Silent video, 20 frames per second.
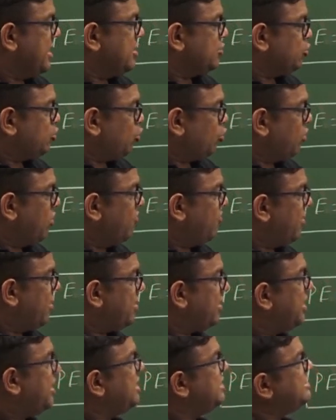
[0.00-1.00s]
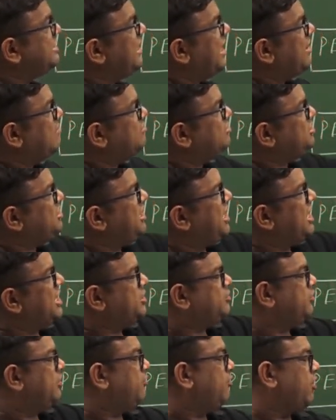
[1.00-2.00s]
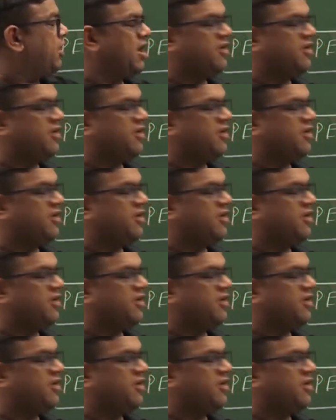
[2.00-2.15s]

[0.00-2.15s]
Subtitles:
so total work done is mgh1, what I